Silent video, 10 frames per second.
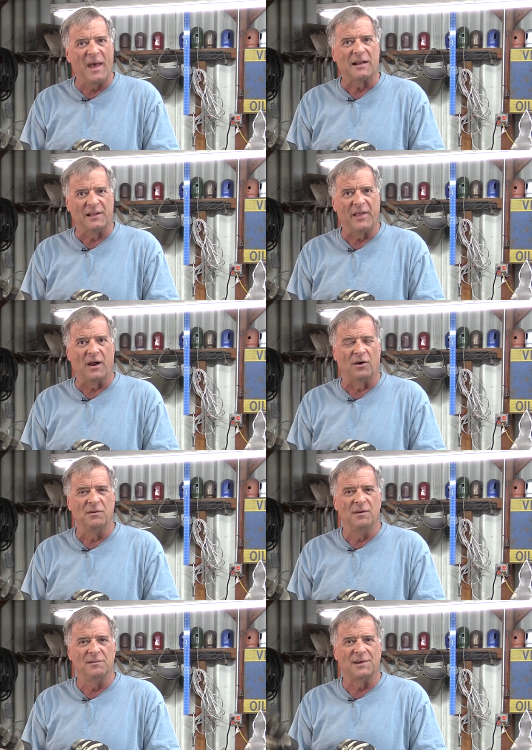metal there.
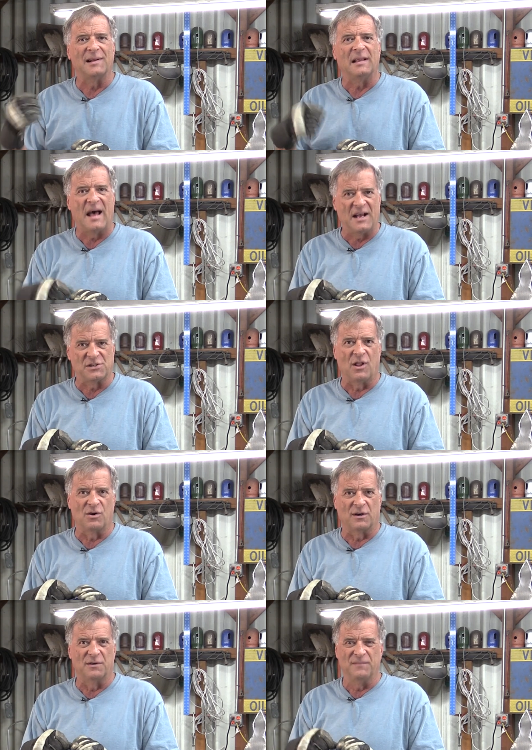They're going to last
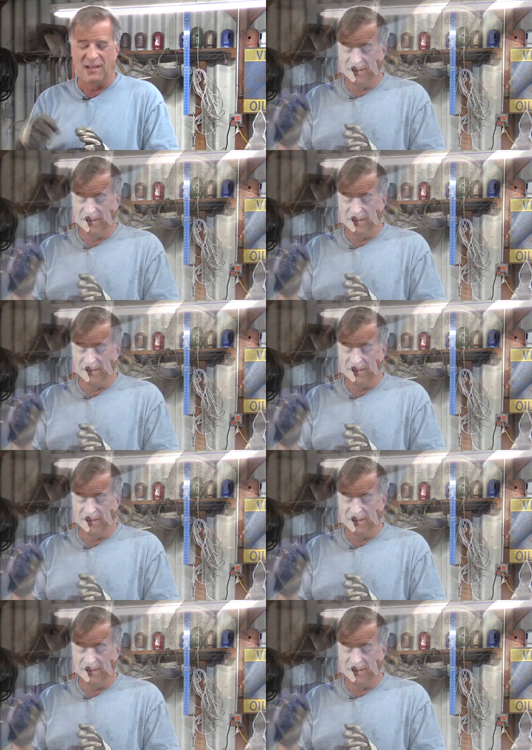longer.